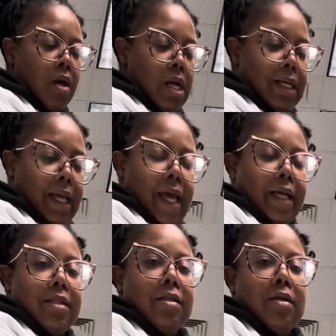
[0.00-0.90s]

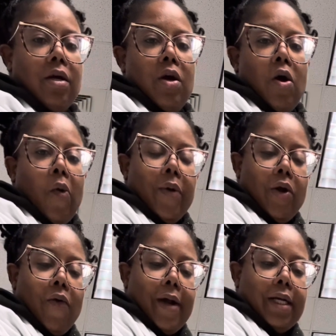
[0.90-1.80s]
Next, we're
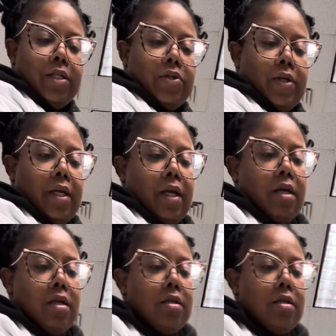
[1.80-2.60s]
going to get